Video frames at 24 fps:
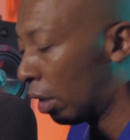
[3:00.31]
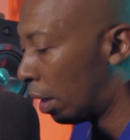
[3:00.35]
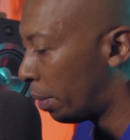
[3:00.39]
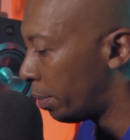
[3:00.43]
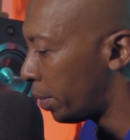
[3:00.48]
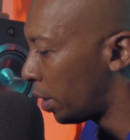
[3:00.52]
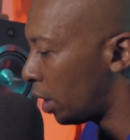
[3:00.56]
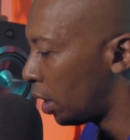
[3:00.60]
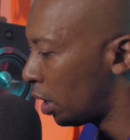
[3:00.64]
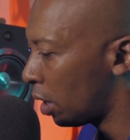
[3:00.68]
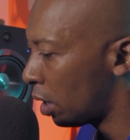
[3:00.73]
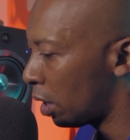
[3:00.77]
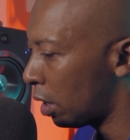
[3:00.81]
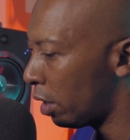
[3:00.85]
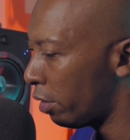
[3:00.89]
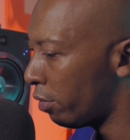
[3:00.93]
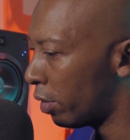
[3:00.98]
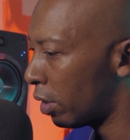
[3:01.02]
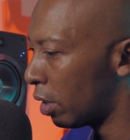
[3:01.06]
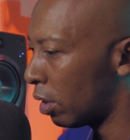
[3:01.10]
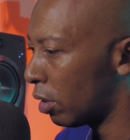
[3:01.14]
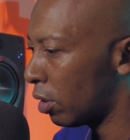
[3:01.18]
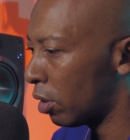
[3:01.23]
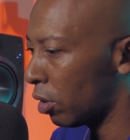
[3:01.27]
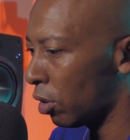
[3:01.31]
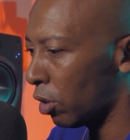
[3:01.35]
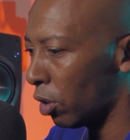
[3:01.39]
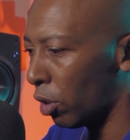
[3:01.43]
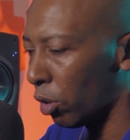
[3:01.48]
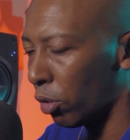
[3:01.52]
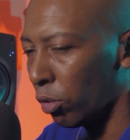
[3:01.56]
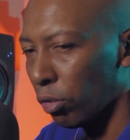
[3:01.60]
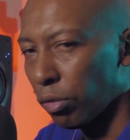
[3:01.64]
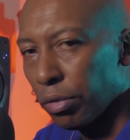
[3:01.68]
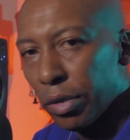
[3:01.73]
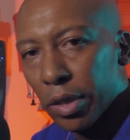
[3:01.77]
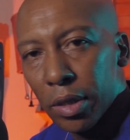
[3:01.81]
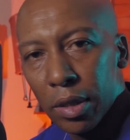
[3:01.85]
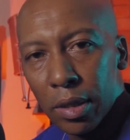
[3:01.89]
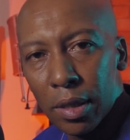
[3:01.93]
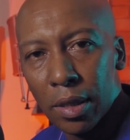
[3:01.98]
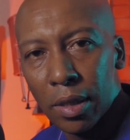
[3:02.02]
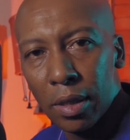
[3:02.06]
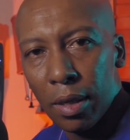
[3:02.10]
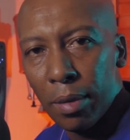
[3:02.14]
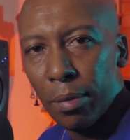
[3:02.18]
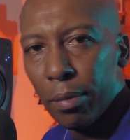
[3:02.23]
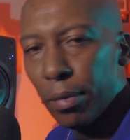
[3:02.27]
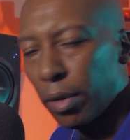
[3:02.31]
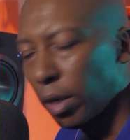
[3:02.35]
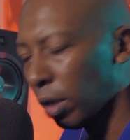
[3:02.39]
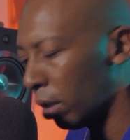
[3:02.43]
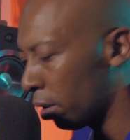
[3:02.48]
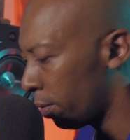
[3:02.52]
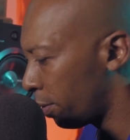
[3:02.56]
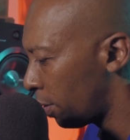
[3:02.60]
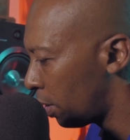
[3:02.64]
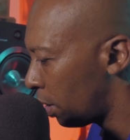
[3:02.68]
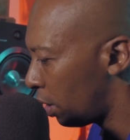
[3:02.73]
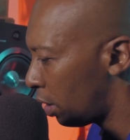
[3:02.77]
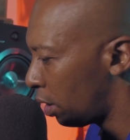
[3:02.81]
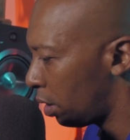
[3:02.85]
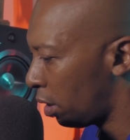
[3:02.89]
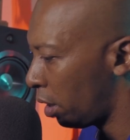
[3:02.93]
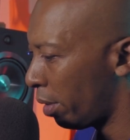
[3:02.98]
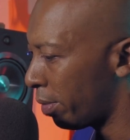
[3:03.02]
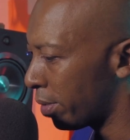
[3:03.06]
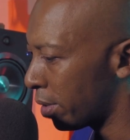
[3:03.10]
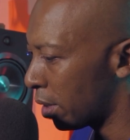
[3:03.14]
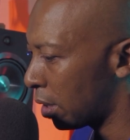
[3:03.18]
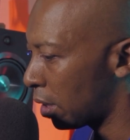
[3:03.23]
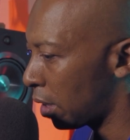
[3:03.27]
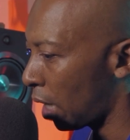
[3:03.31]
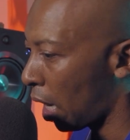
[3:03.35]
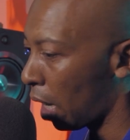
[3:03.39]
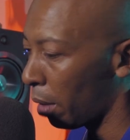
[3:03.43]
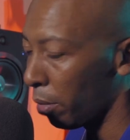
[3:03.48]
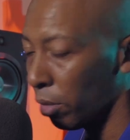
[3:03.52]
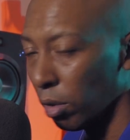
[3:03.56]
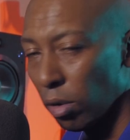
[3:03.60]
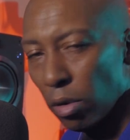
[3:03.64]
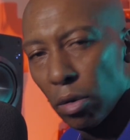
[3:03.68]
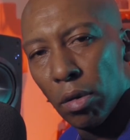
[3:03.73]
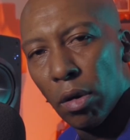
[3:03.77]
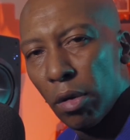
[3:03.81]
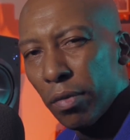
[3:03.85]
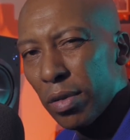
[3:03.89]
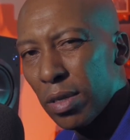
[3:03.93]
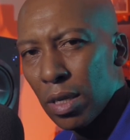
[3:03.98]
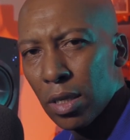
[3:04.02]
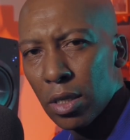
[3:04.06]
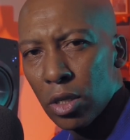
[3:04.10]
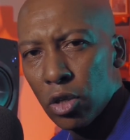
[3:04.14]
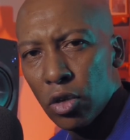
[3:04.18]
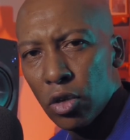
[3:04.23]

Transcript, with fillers: I mean, even, you know, this December, it was a time, you know, obviously it's